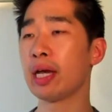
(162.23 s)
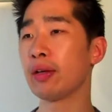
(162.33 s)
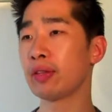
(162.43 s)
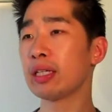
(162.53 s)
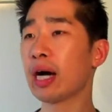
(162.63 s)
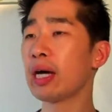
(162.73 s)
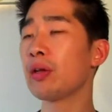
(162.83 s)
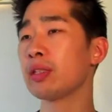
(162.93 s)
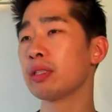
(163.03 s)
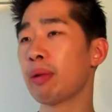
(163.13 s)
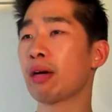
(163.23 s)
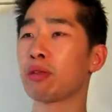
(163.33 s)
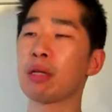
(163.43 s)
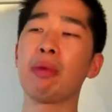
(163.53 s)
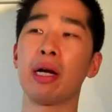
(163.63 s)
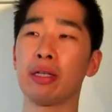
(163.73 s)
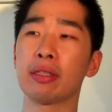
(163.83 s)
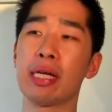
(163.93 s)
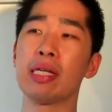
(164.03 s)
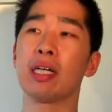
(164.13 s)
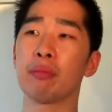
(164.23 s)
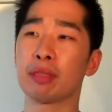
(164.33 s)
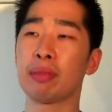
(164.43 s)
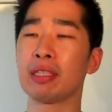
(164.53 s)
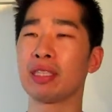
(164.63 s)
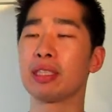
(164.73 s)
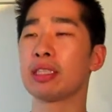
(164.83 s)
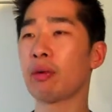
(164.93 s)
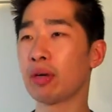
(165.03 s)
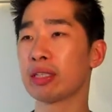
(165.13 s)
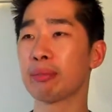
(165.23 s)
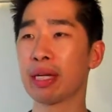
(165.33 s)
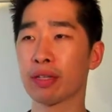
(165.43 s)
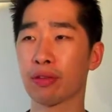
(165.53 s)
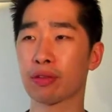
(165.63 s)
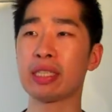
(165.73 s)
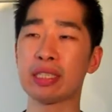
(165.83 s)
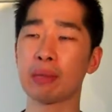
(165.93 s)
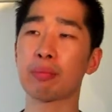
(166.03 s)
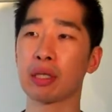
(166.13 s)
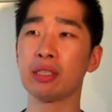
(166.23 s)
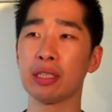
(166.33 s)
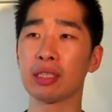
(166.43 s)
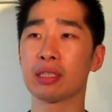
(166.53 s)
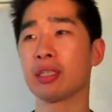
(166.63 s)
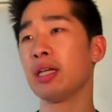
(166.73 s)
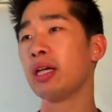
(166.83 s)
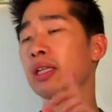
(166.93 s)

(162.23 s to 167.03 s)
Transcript: And the thing I learned about running my own e-commerce business is I wanted to make a three-step process.